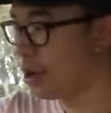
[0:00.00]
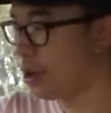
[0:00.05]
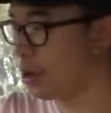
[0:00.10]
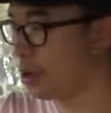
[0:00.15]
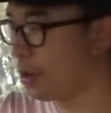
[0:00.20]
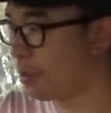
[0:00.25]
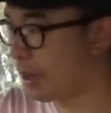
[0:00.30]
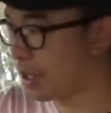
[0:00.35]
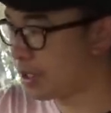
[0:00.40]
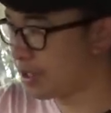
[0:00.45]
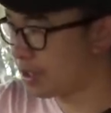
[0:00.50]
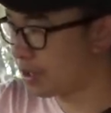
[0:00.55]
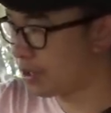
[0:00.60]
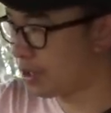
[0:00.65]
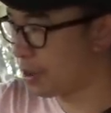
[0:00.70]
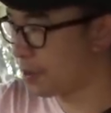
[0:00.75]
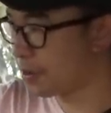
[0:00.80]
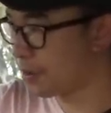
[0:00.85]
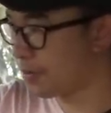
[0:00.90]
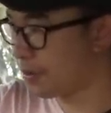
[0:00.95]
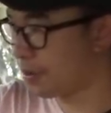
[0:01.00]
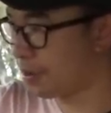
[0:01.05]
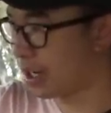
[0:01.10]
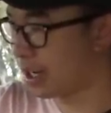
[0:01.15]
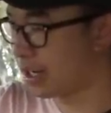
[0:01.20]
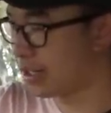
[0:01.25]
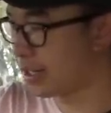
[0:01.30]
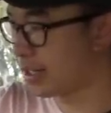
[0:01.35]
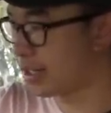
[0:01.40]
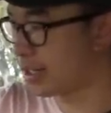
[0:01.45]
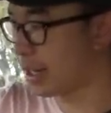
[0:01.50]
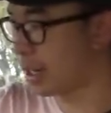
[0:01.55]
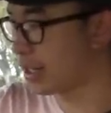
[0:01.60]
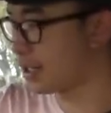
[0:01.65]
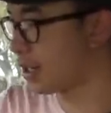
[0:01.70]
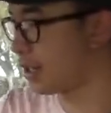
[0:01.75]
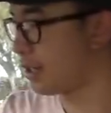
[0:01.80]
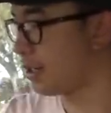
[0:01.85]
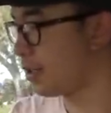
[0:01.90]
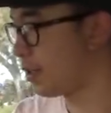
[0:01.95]
All the buttons and knobs feel nice and
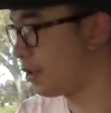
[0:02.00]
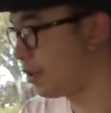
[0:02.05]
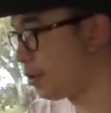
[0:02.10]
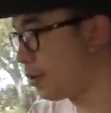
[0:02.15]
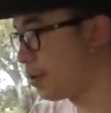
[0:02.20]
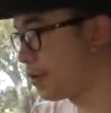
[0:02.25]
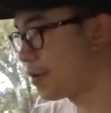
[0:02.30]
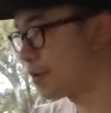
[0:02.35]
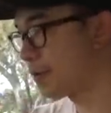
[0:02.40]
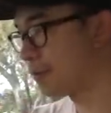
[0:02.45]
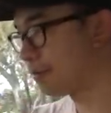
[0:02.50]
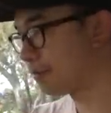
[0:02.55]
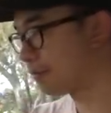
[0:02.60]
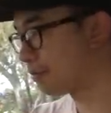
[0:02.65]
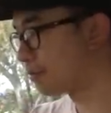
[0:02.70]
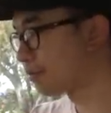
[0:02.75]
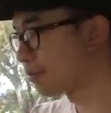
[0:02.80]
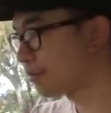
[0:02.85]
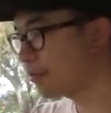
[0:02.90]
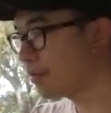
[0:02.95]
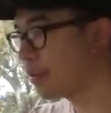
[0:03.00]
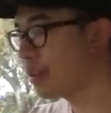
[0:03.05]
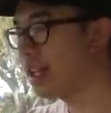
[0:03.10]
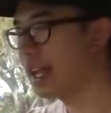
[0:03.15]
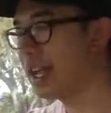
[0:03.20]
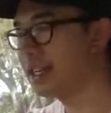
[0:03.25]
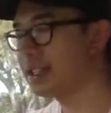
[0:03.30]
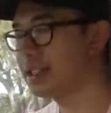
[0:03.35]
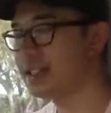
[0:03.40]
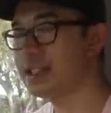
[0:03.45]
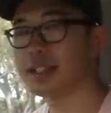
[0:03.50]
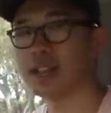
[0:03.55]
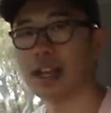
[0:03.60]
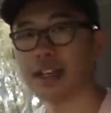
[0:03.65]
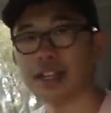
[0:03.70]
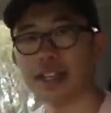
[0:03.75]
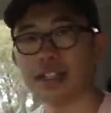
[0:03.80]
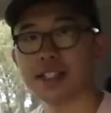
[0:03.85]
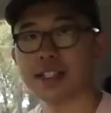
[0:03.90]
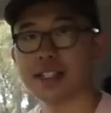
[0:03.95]
tactile to use, and the
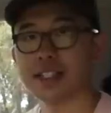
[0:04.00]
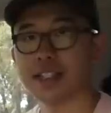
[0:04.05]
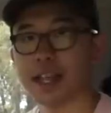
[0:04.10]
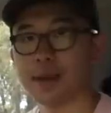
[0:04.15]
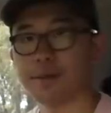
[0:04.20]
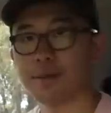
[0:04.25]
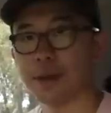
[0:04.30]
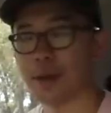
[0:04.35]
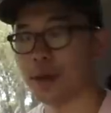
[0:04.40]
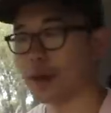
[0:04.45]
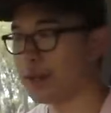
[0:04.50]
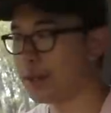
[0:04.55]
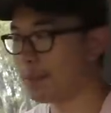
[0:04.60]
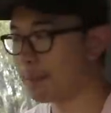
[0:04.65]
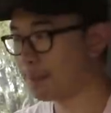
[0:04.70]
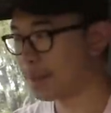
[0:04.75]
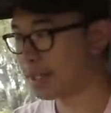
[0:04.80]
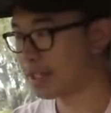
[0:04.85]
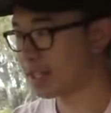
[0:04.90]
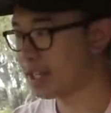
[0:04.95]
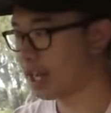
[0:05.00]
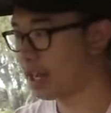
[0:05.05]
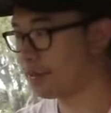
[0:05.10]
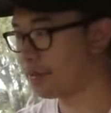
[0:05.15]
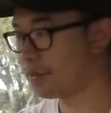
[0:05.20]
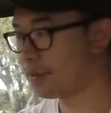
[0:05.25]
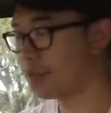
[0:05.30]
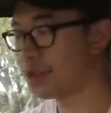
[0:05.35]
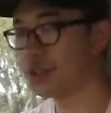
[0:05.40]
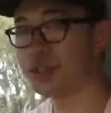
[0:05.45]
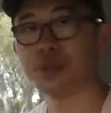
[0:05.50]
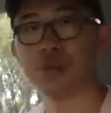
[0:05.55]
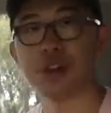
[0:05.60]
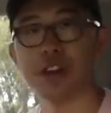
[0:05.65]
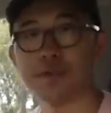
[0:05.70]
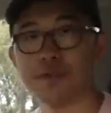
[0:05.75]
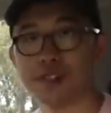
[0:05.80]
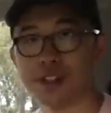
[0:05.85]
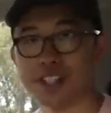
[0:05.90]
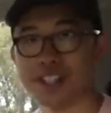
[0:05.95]
design is contemporary but tough, which is
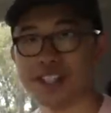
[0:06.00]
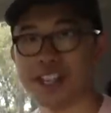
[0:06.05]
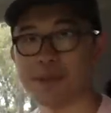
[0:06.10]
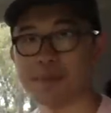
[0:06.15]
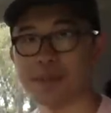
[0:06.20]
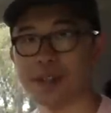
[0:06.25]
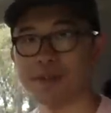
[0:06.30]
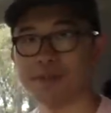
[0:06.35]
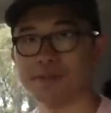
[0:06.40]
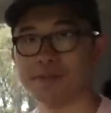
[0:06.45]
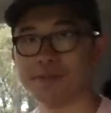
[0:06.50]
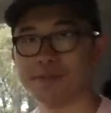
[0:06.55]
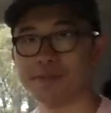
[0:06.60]
great for the segment.